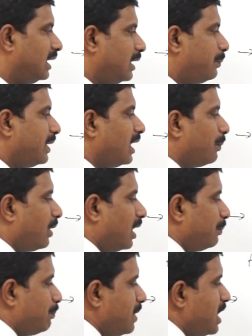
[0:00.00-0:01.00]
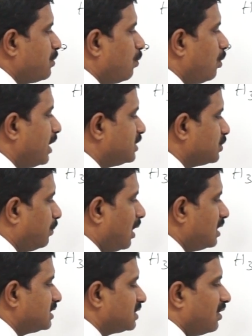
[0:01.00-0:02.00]
Depend upon POH
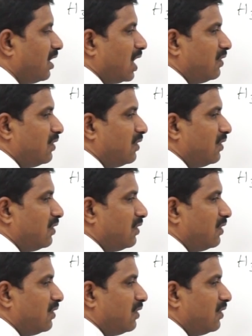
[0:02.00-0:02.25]
bonds,